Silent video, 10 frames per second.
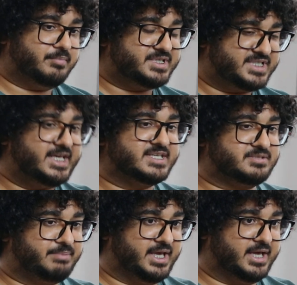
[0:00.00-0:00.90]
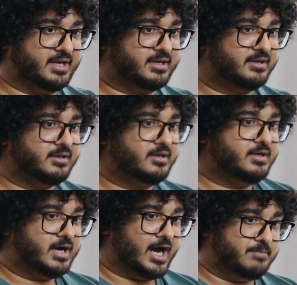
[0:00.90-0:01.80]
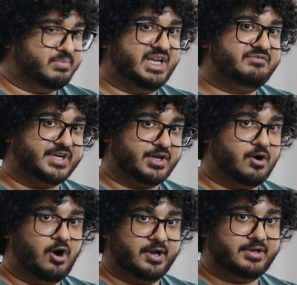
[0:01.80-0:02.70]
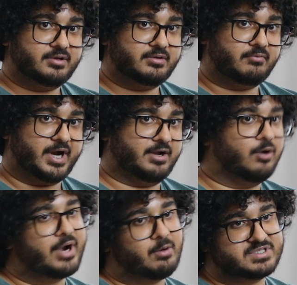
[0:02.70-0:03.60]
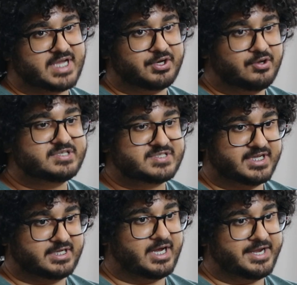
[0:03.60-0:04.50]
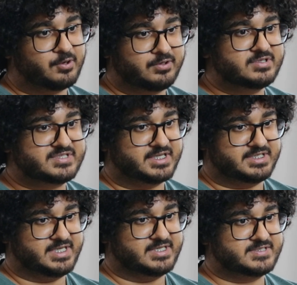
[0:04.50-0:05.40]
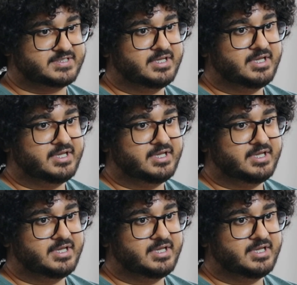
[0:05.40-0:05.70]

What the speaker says: Deist being, I believed in God, right? Or I was an agnostic deist.